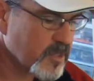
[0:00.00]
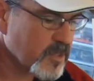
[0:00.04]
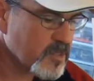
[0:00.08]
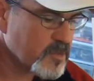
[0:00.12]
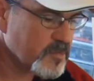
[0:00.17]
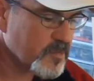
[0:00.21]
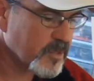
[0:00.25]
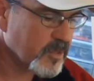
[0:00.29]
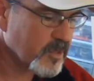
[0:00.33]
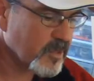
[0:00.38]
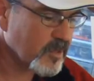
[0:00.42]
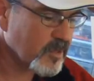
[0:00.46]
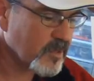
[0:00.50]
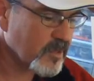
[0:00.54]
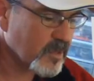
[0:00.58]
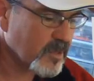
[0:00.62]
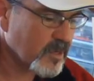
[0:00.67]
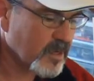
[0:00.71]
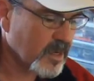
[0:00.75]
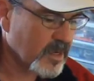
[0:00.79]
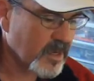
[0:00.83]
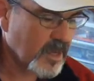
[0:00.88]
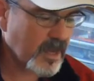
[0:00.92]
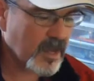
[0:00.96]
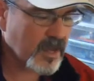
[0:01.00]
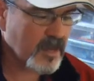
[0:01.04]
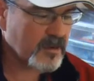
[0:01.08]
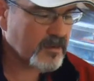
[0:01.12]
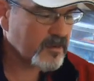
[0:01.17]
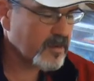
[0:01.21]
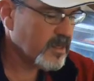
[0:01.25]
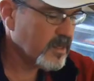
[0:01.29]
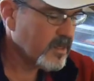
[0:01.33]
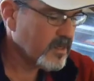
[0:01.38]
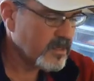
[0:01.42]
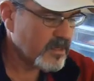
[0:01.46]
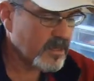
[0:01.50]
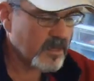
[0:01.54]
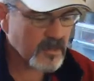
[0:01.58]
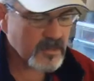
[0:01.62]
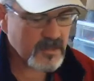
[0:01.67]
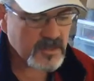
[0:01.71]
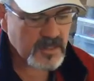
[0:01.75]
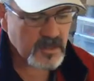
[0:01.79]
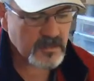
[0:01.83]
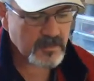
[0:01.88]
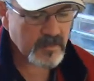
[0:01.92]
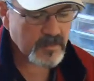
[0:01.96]
these build, again,
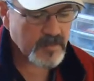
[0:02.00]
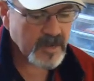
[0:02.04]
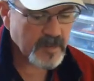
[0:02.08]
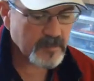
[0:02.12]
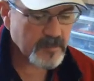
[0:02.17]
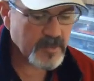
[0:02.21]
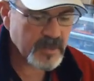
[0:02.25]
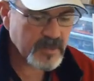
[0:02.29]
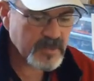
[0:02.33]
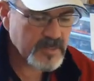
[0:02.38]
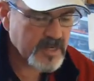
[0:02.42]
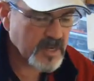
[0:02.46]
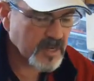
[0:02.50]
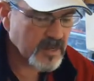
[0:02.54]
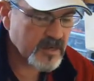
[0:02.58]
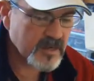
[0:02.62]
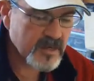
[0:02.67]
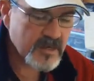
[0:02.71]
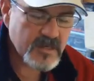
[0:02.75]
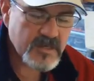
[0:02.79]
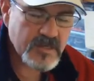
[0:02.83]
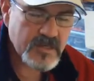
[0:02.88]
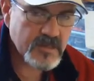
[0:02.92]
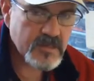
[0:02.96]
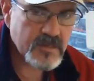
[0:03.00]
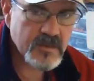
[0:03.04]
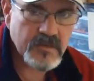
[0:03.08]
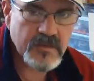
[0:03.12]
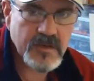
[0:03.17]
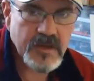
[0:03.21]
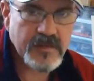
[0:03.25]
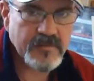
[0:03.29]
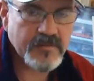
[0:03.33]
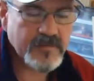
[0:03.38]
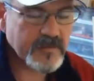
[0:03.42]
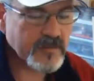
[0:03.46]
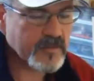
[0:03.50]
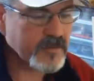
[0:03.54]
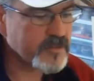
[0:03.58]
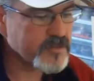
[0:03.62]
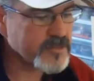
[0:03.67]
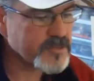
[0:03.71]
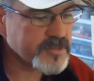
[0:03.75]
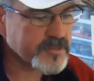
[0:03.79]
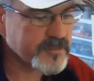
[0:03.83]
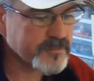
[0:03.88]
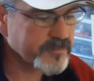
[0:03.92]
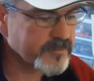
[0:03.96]
some of my build techniques, you don't have to
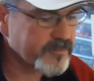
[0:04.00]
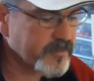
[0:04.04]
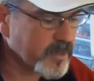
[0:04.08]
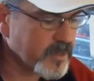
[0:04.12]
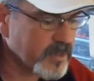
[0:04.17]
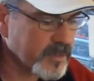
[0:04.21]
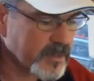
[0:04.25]
use them.